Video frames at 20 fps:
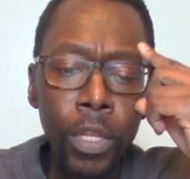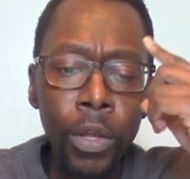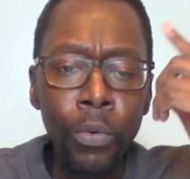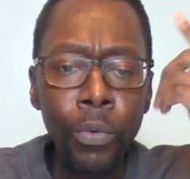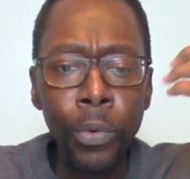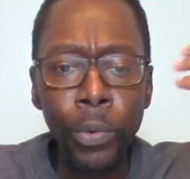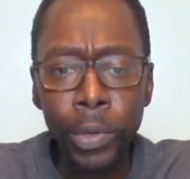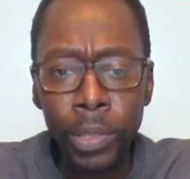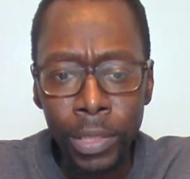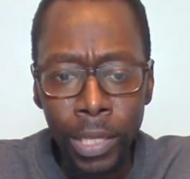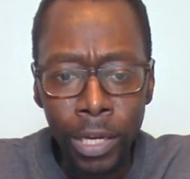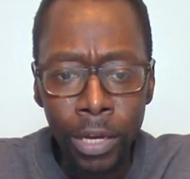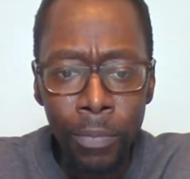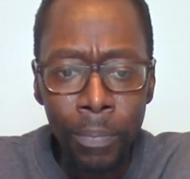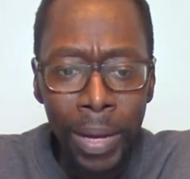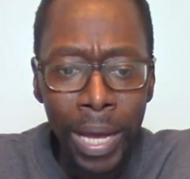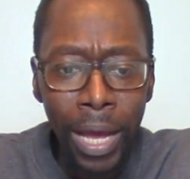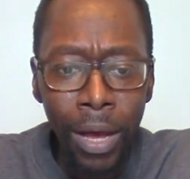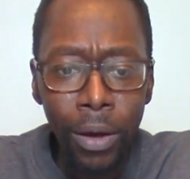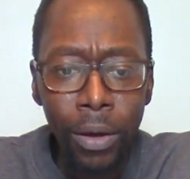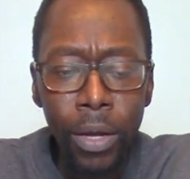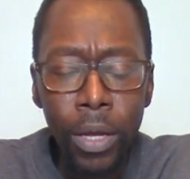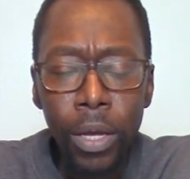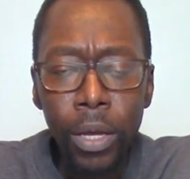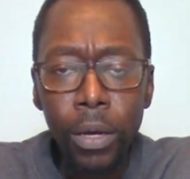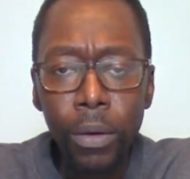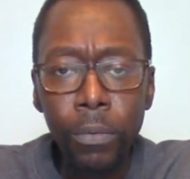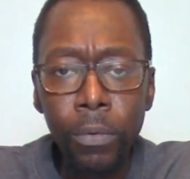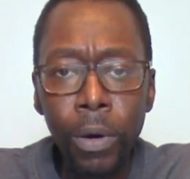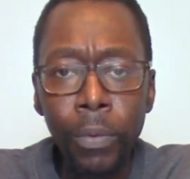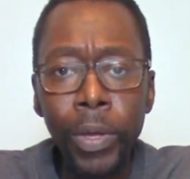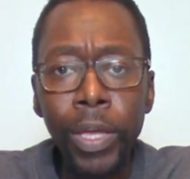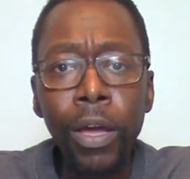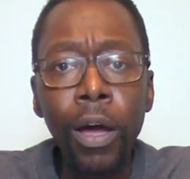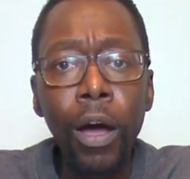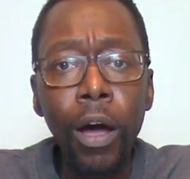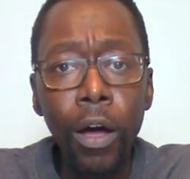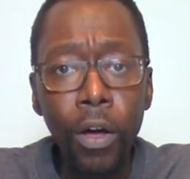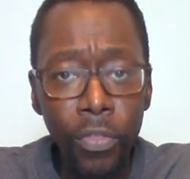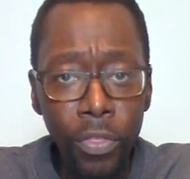When we think about what we
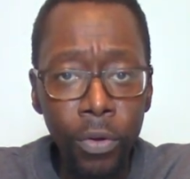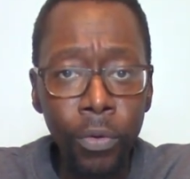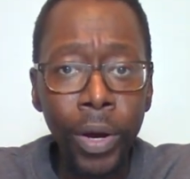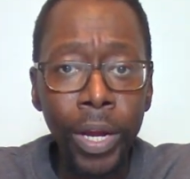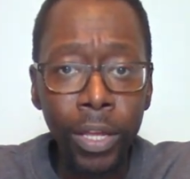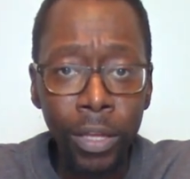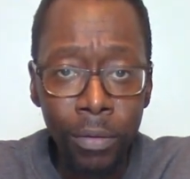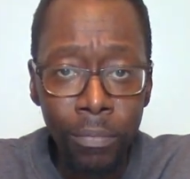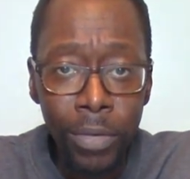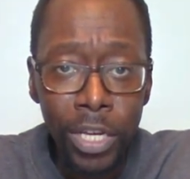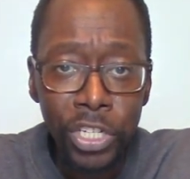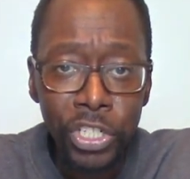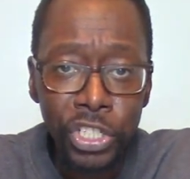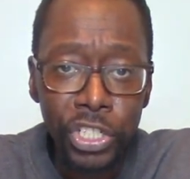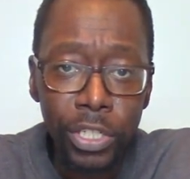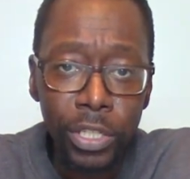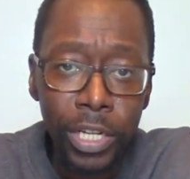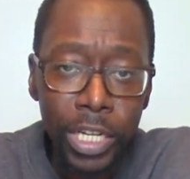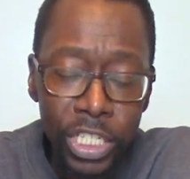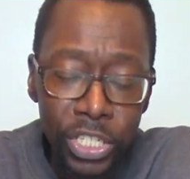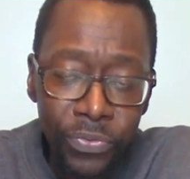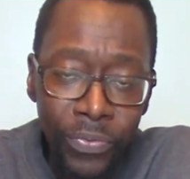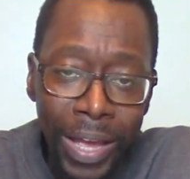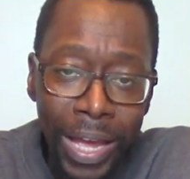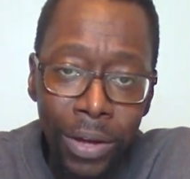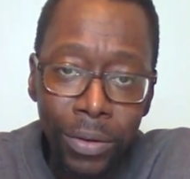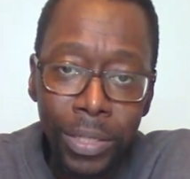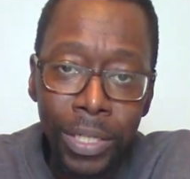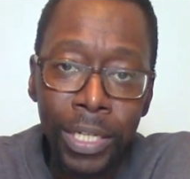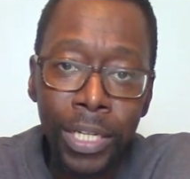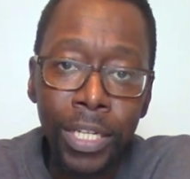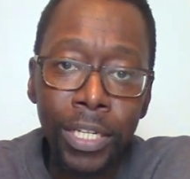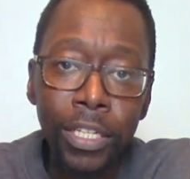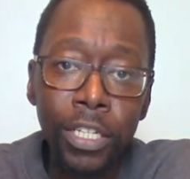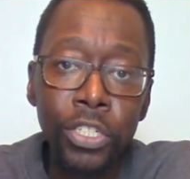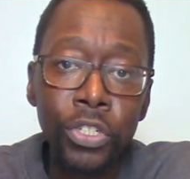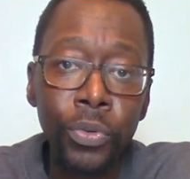call the Great Commission that's found in the